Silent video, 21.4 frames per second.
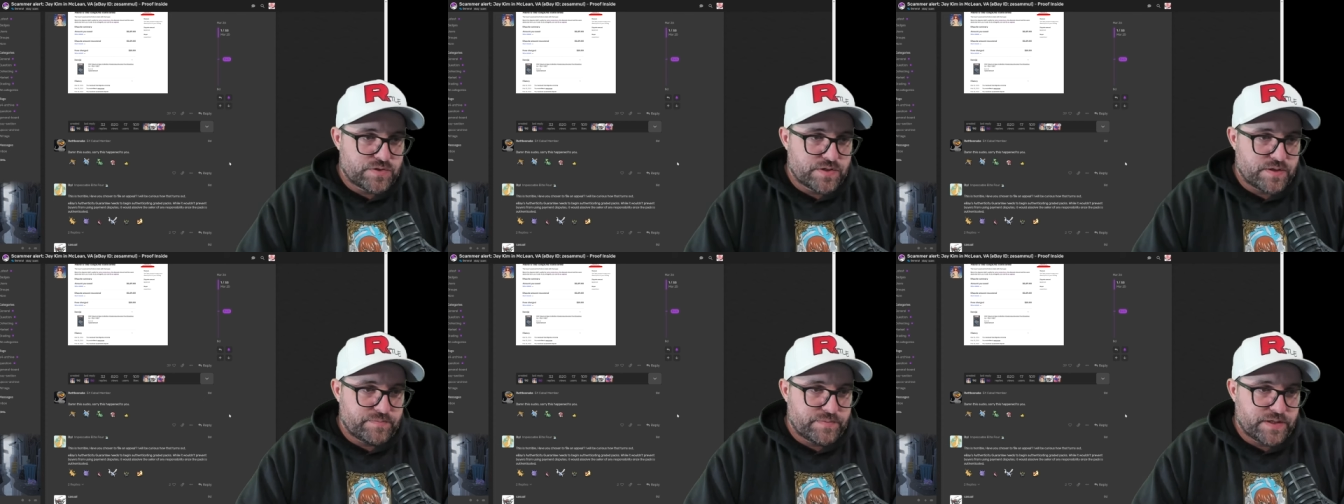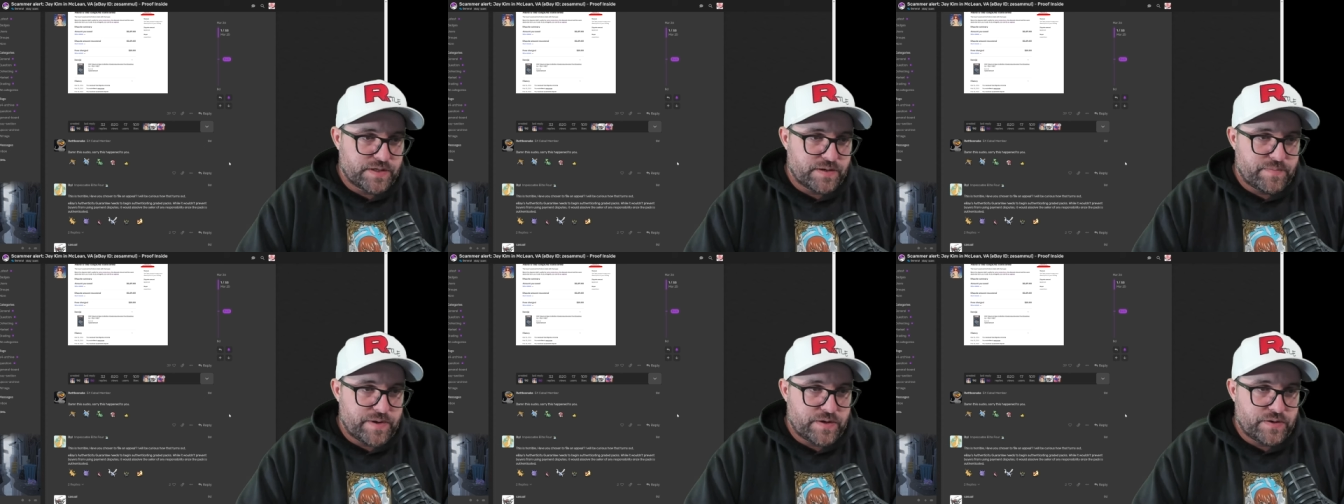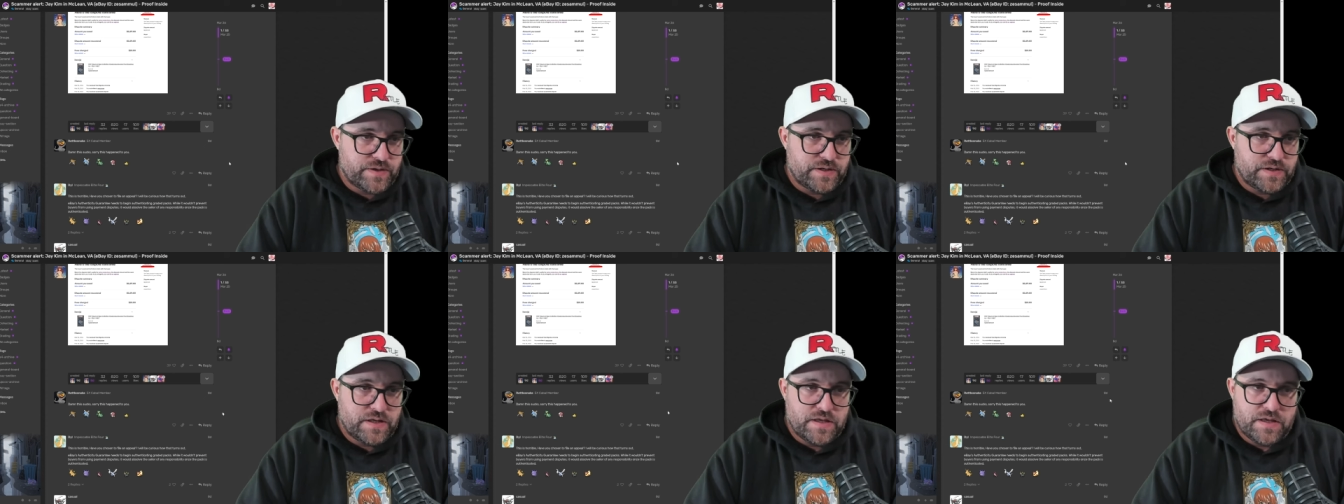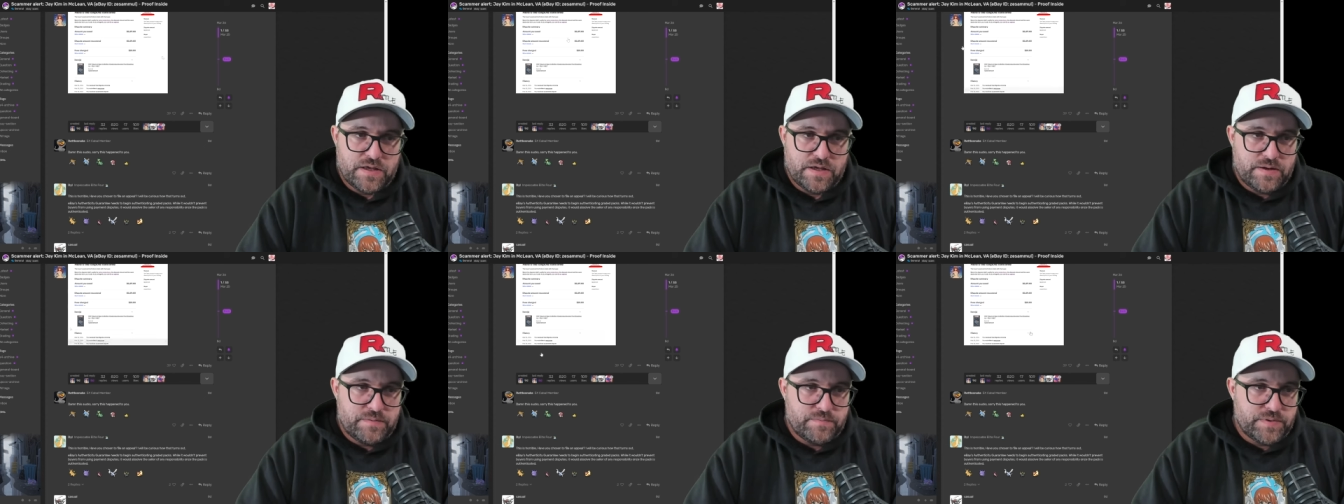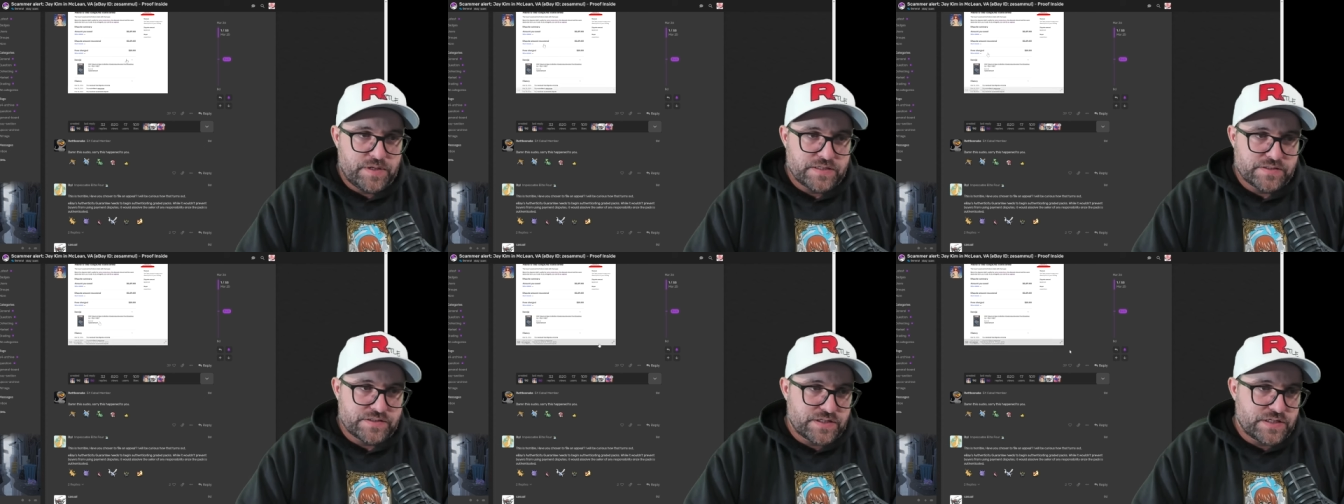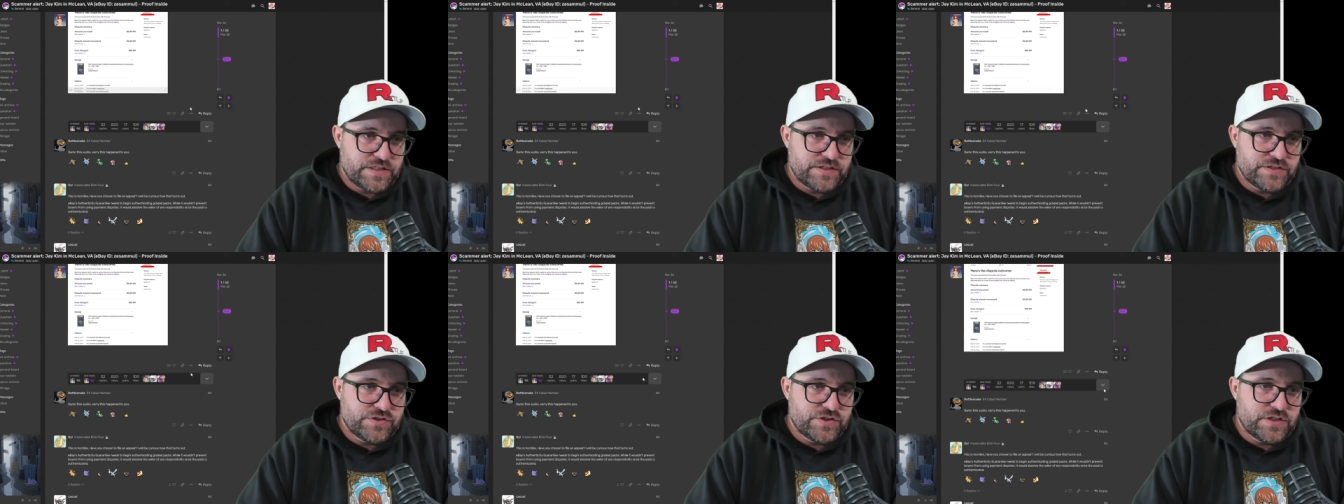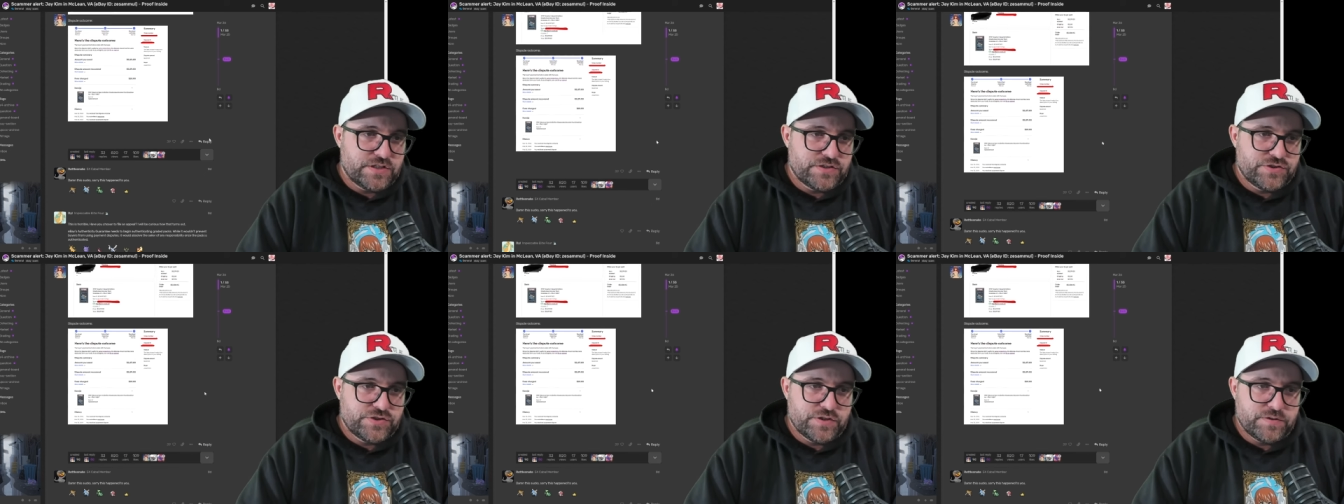something about it, because
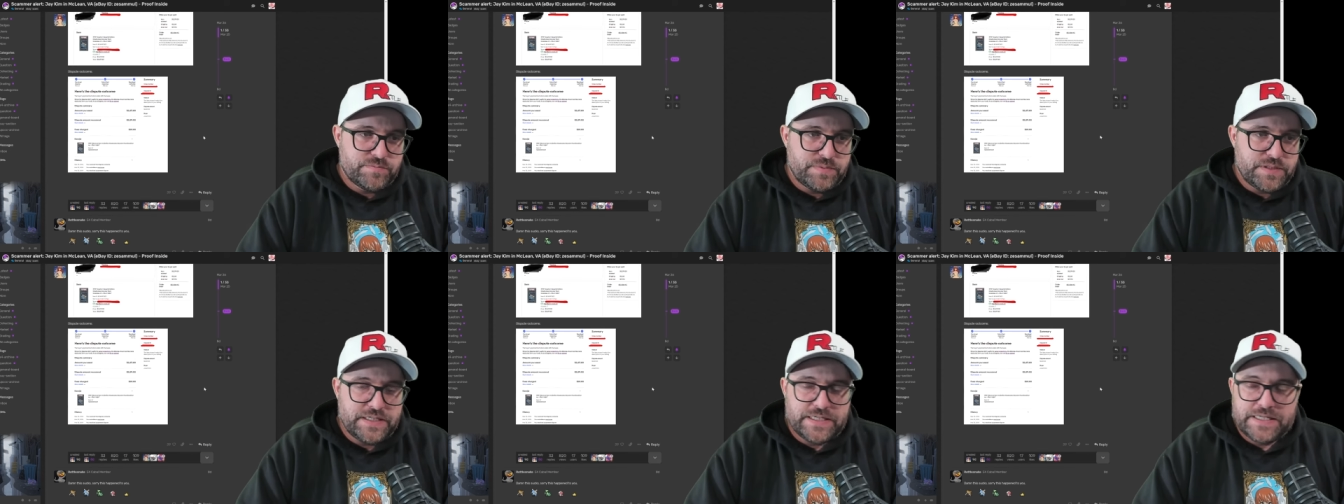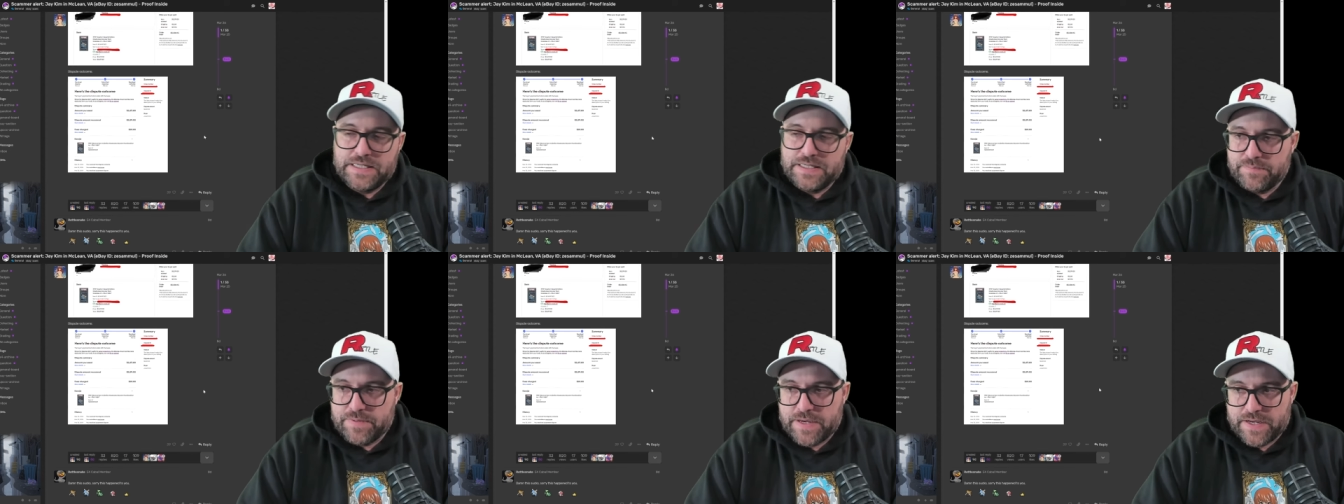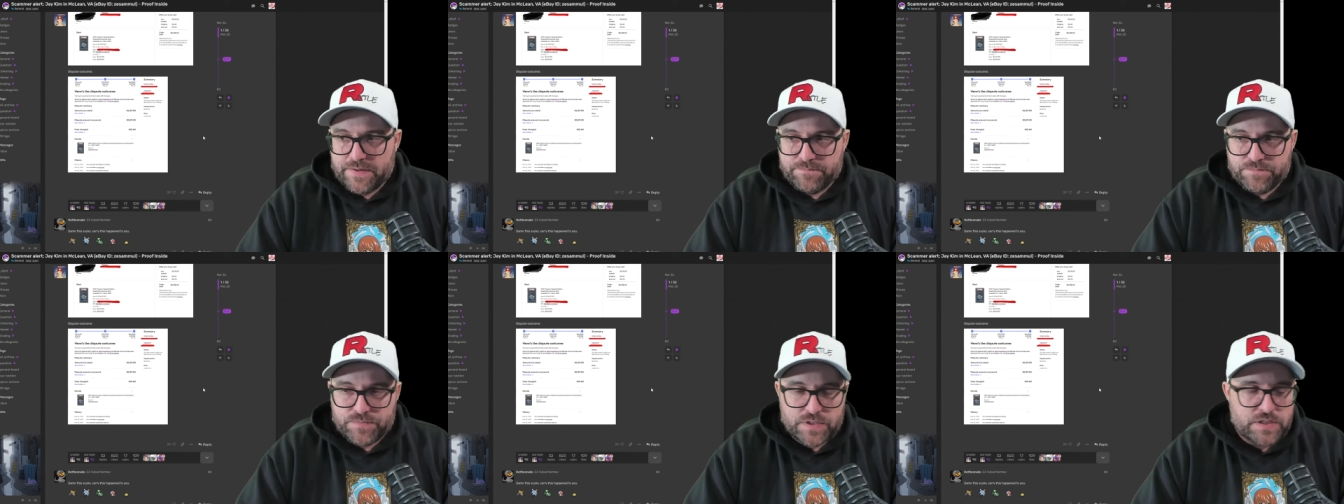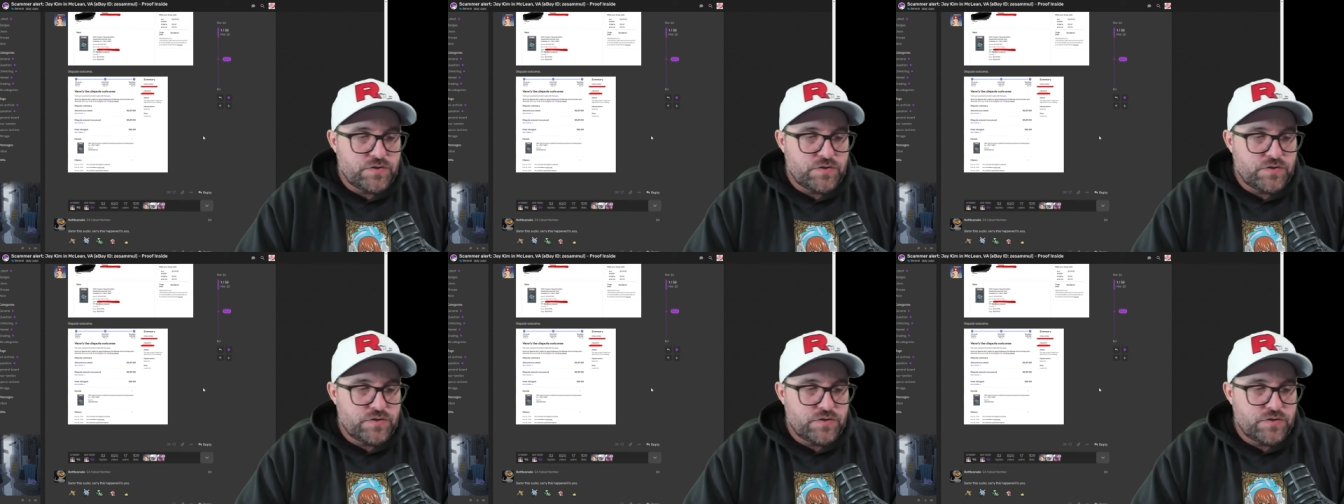it should be eBay.